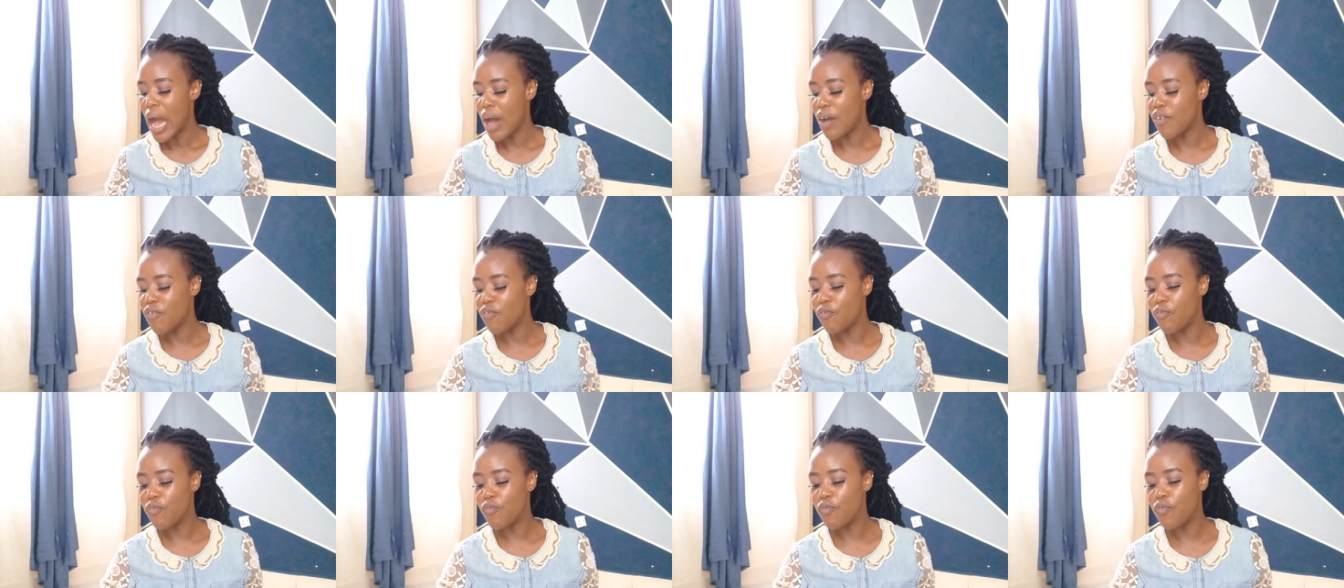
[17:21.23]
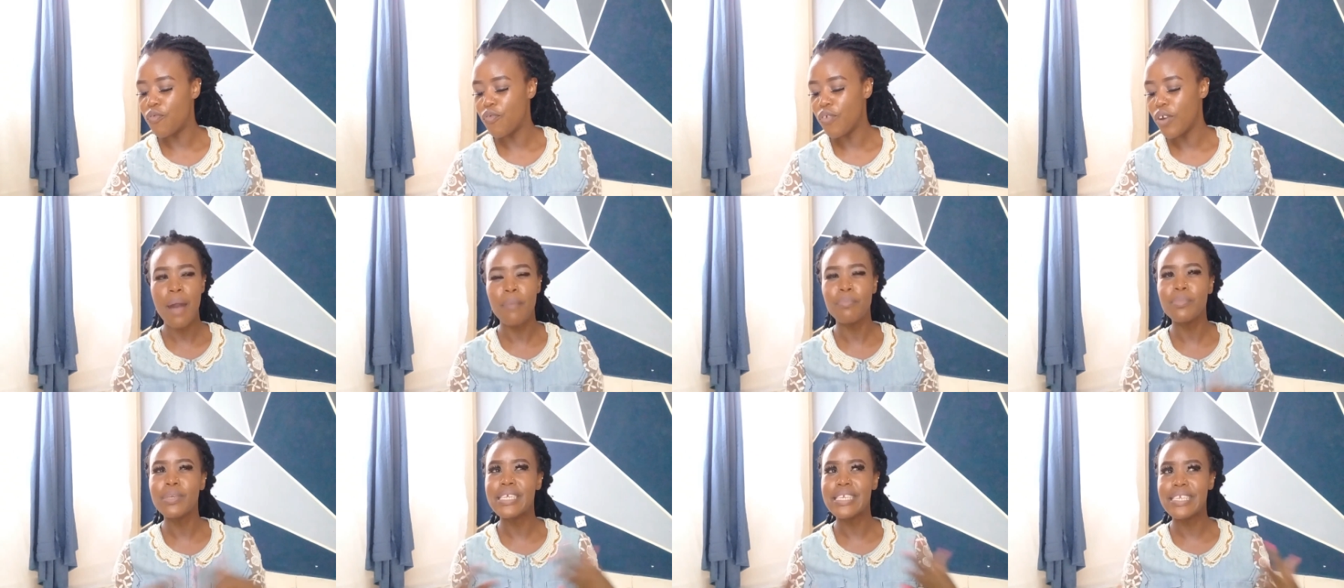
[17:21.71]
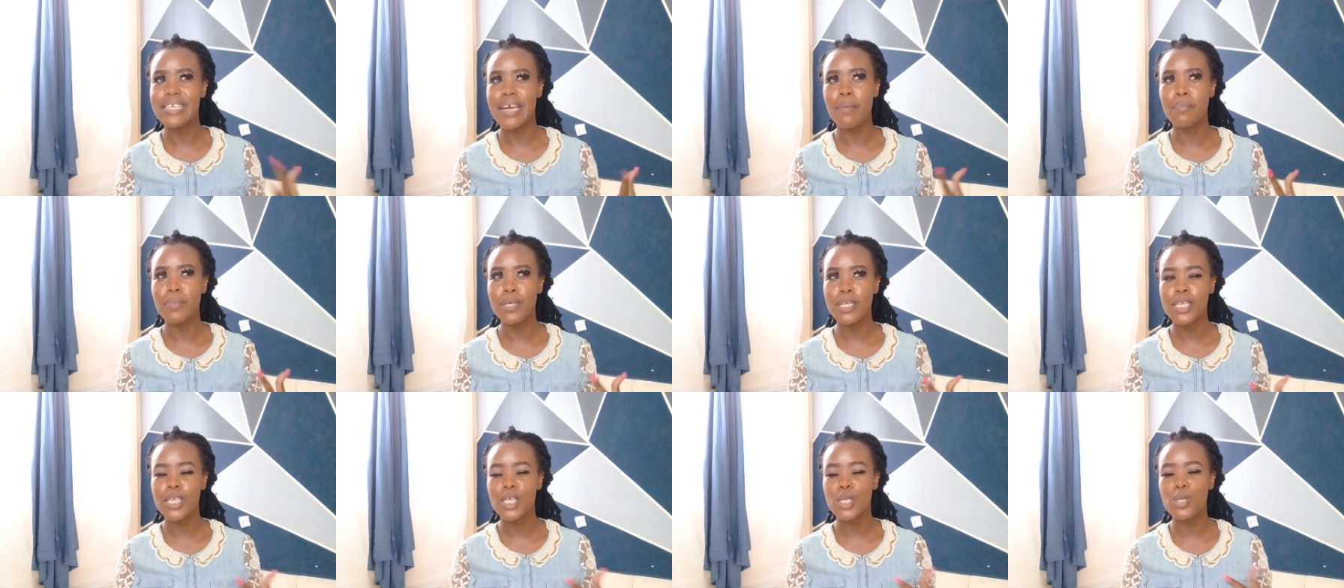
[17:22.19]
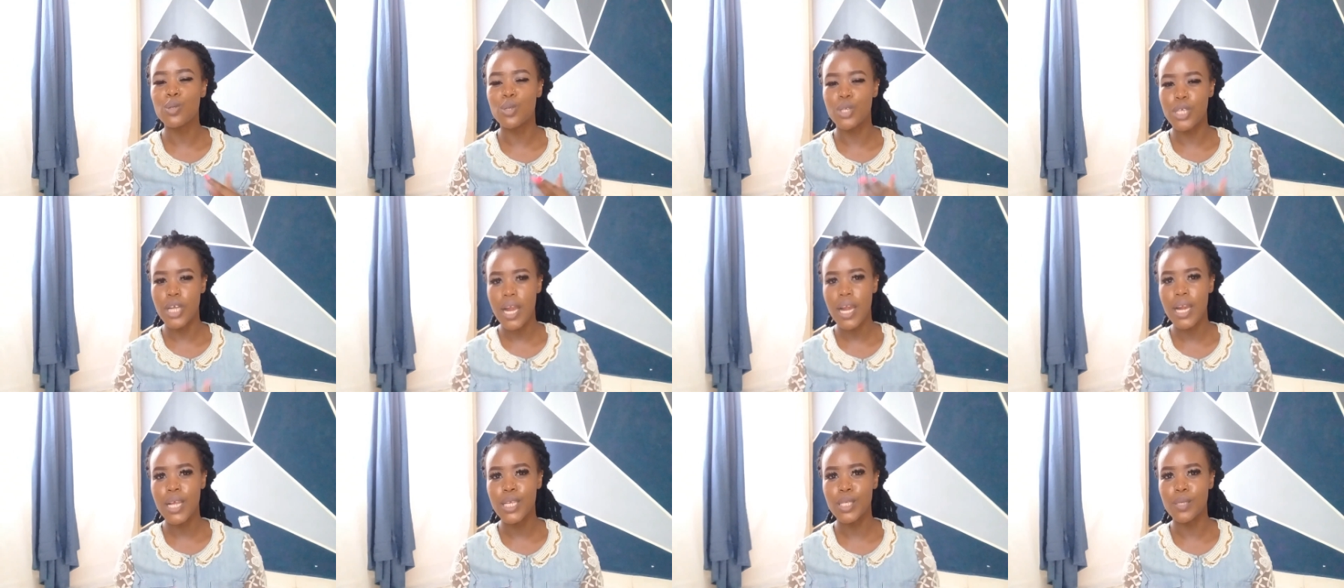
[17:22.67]
I've, i'm determined to
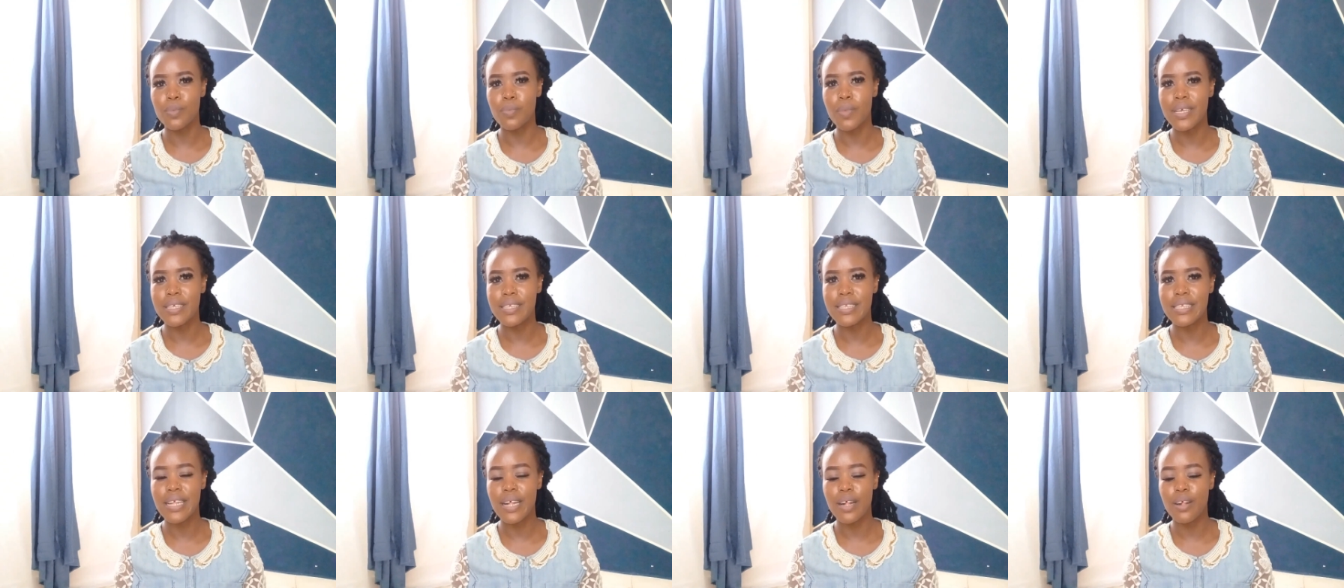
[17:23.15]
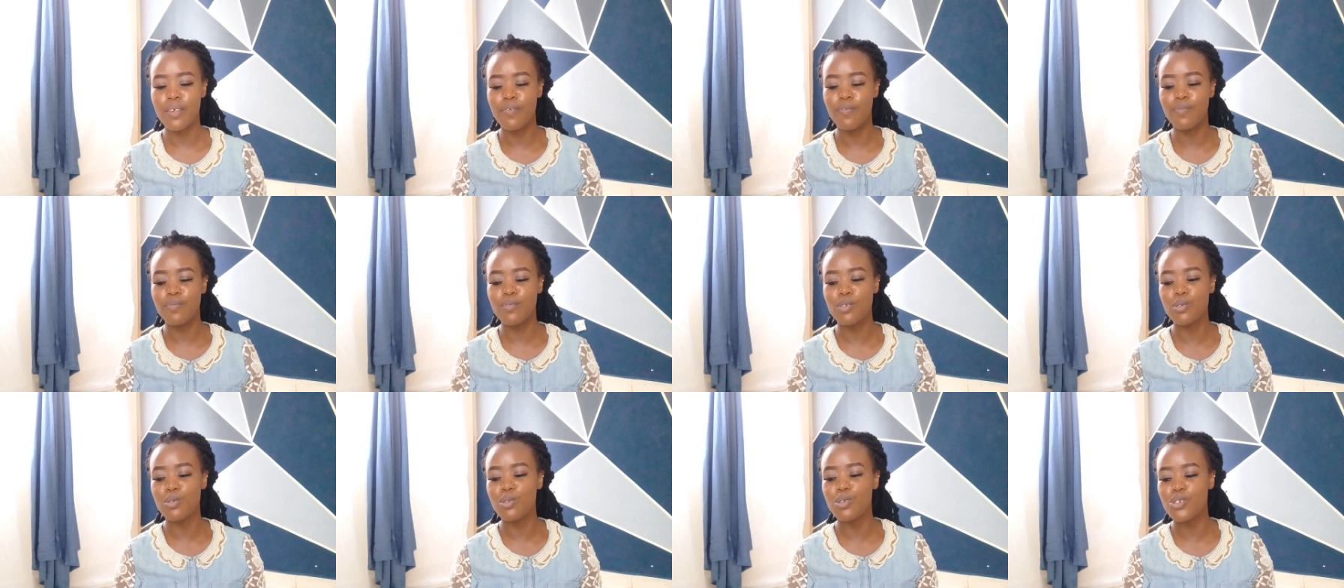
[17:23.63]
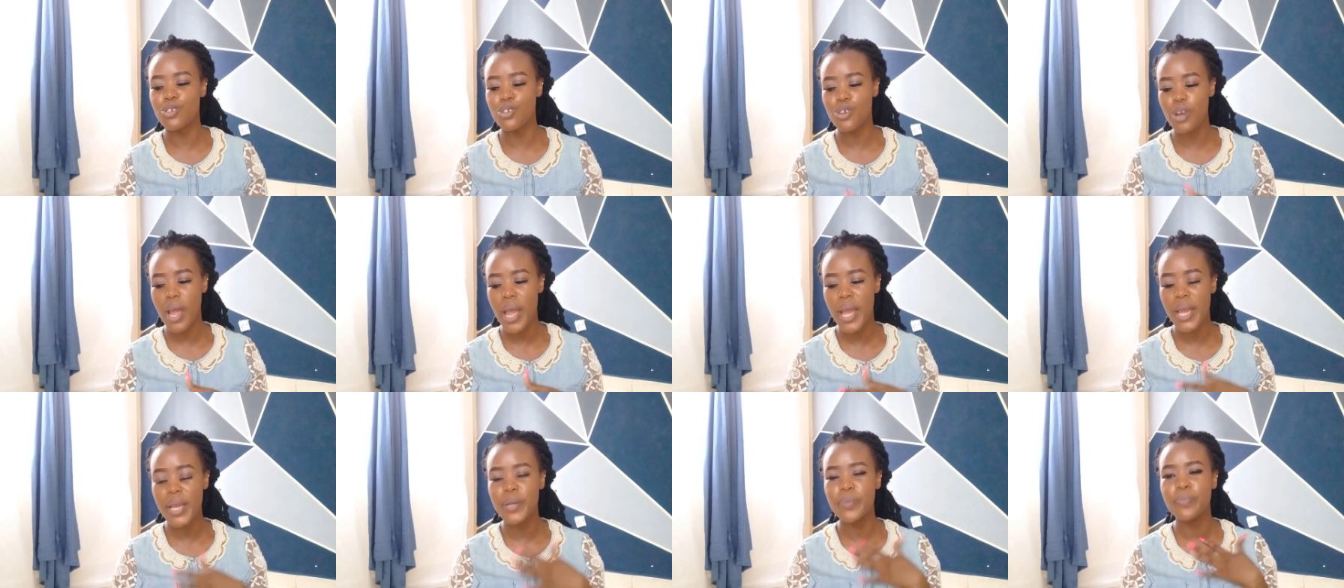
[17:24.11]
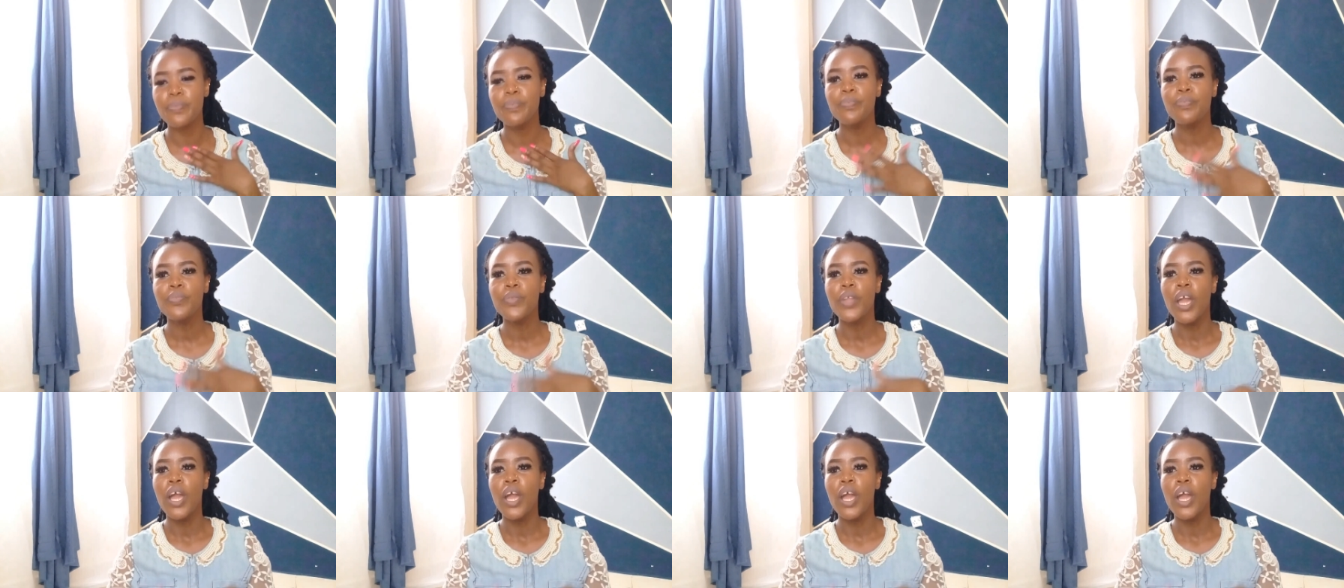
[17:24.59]
challenge myself to try